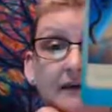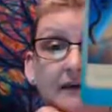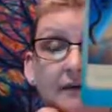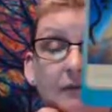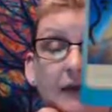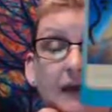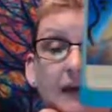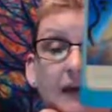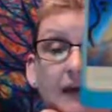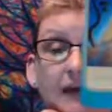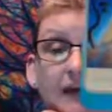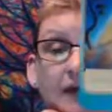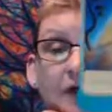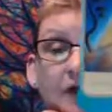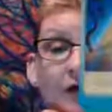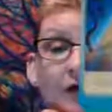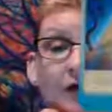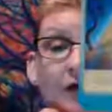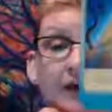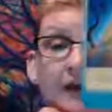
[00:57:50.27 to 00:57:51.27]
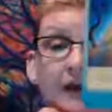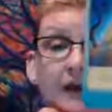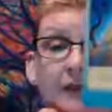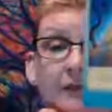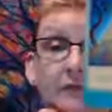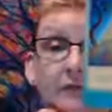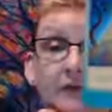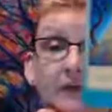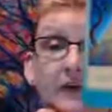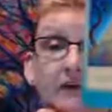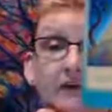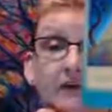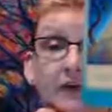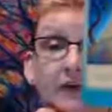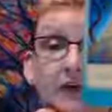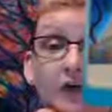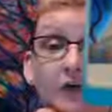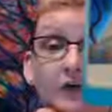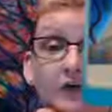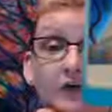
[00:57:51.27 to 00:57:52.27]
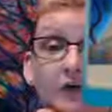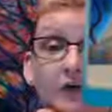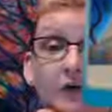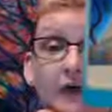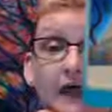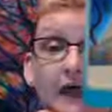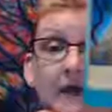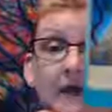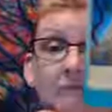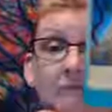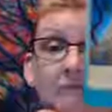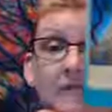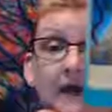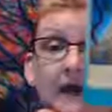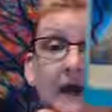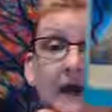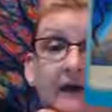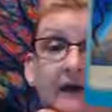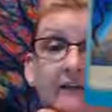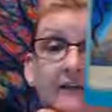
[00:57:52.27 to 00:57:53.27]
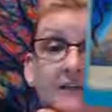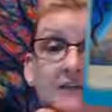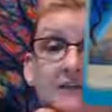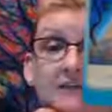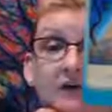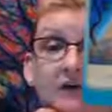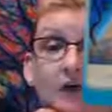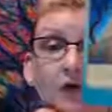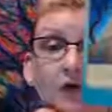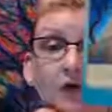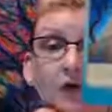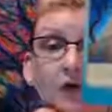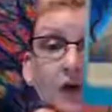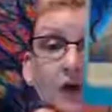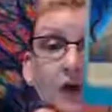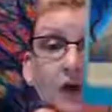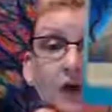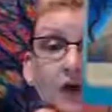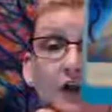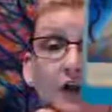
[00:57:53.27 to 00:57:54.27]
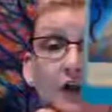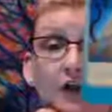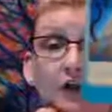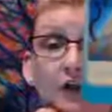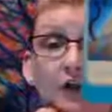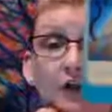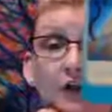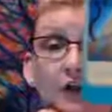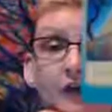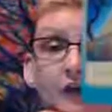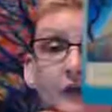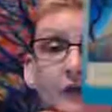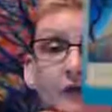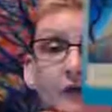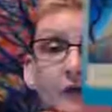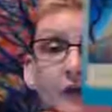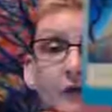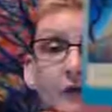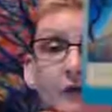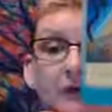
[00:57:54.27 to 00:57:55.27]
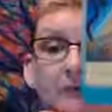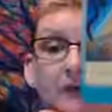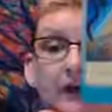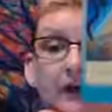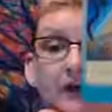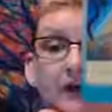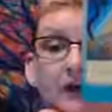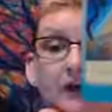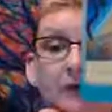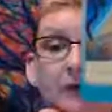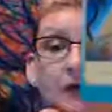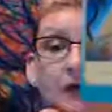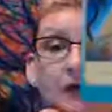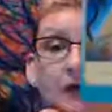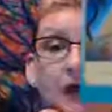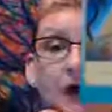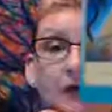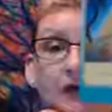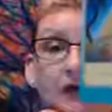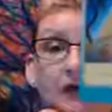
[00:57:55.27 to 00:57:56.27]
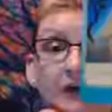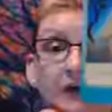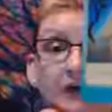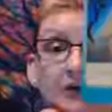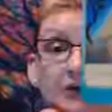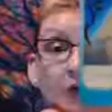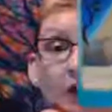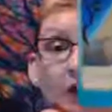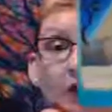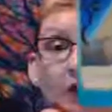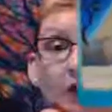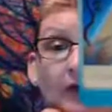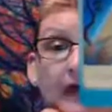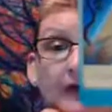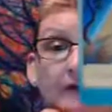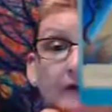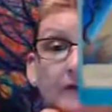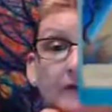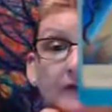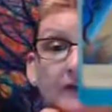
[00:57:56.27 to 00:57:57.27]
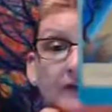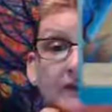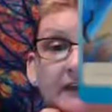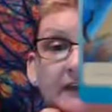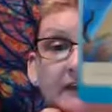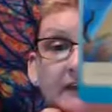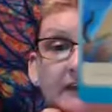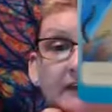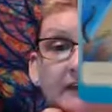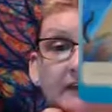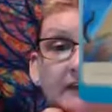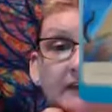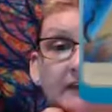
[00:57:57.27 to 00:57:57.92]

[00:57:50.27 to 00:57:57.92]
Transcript: But I know that I believe you're also an empath. So you're learning a little bit better about how to control that ability